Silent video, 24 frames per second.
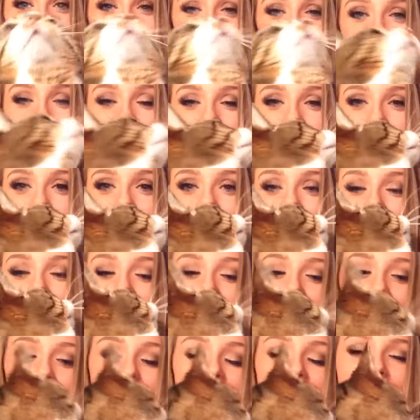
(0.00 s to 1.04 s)
he wants
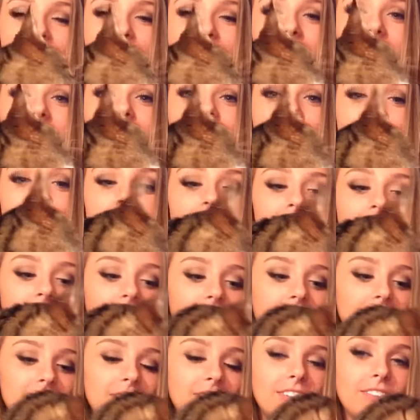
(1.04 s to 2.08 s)
to be the star here,
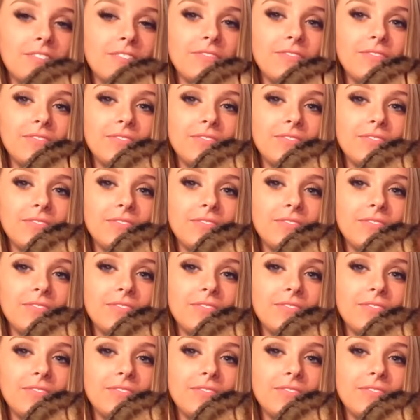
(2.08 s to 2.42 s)
so.